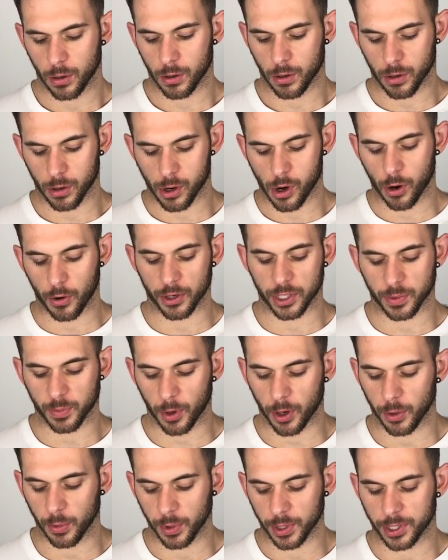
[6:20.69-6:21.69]
or
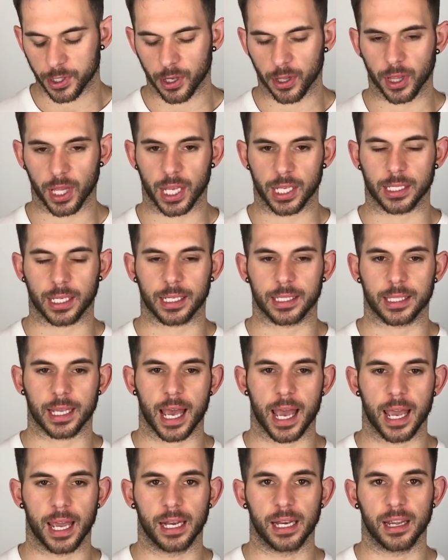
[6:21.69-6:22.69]
correspond with certain things I say.